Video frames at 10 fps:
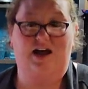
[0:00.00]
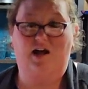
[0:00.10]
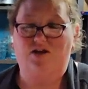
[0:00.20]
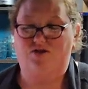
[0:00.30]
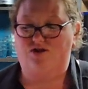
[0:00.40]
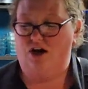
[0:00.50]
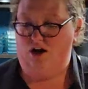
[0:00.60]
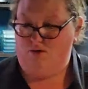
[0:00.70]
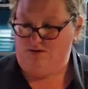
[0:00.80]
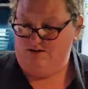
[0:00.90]

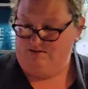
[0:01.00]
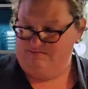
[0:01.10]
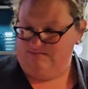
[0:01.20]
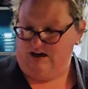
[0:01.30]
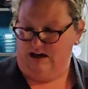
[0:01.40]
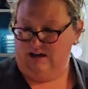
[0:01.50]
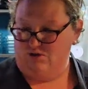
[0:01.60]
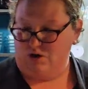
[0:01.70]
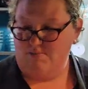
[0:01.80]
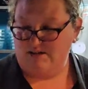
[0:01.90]
So,
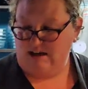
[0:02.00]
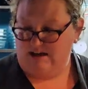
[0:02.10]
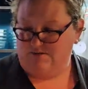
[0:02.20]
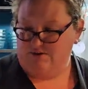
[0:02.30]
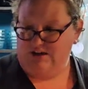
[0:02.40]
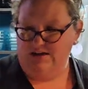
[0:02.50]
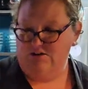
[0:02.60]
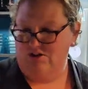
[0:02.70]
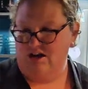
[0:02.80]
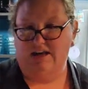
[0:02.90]
drumsticks for
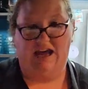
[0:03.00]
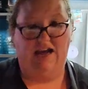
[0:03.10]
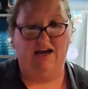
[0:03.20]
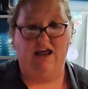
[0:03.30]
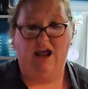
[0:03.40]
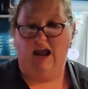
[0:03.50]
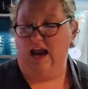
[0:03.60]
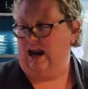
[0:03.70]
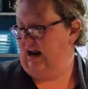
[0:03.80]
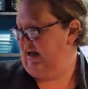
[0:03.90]
lunch again,
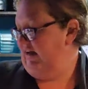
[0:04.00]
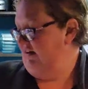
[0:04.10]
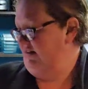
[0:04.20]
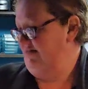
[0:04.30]
and